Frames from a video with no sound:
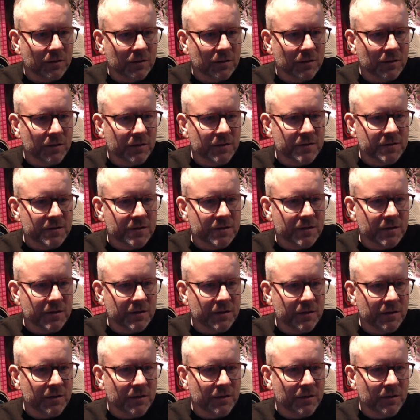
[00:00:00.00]
Let's see
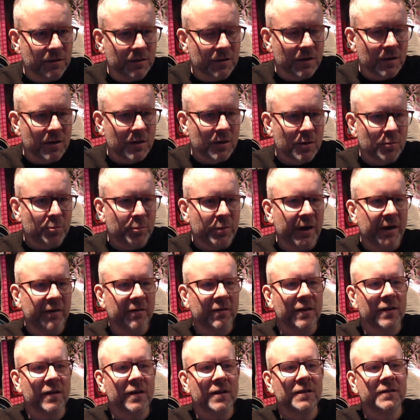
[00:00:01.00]
here,
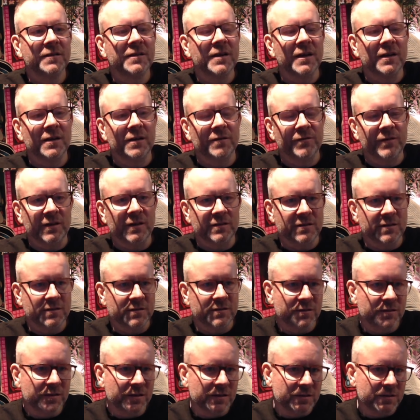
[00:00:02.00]
parallel data fetching.
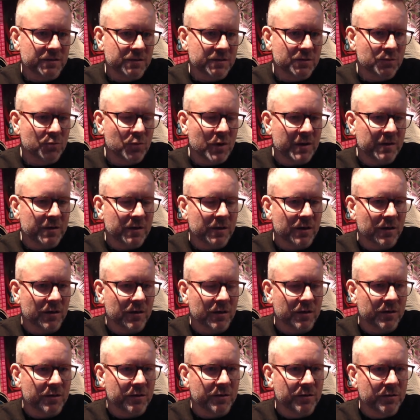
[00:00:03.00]
So this is the one that I'm
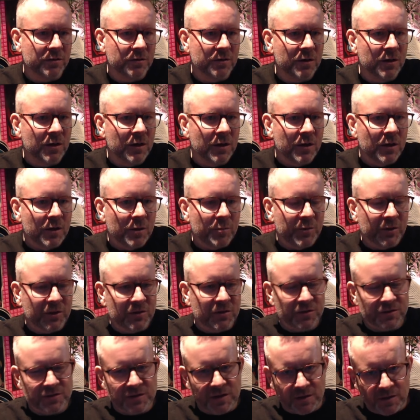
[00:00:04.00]
going to do
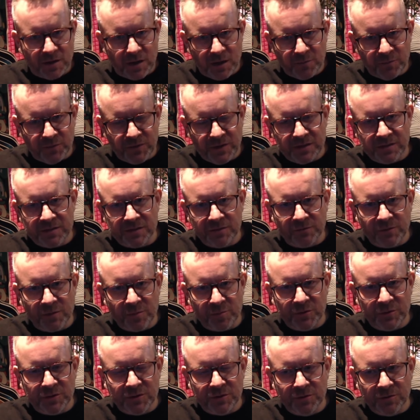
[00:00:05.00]
because I'm fetching
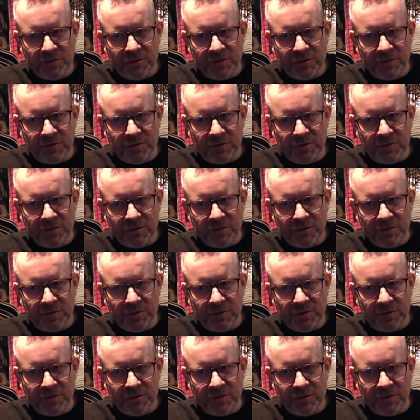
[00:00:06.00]
from two